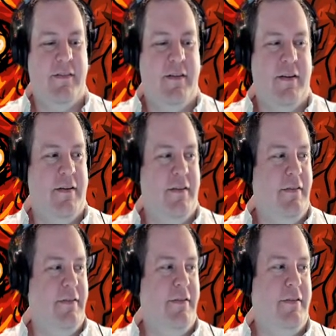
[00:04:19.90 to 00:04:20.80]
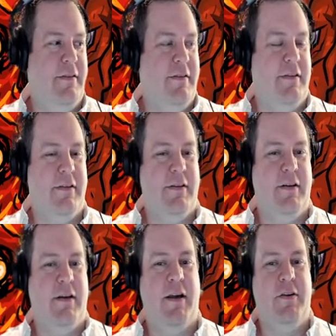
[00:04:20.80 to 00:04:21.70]
playable.
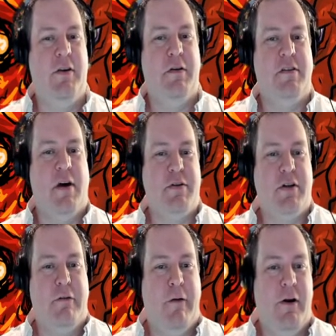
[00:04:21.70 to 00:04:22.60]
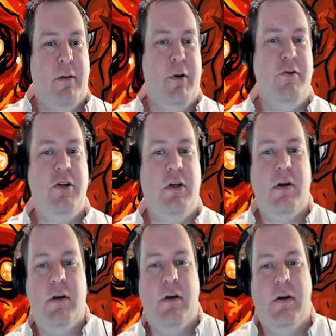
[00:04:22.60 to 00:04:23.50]
Do you have a dumpster fire emoji?
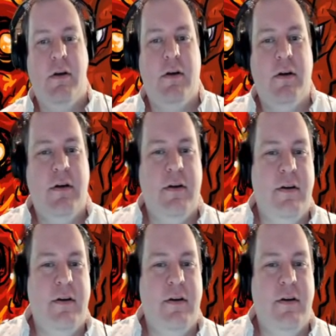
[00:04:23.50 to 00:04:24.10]
Oh, I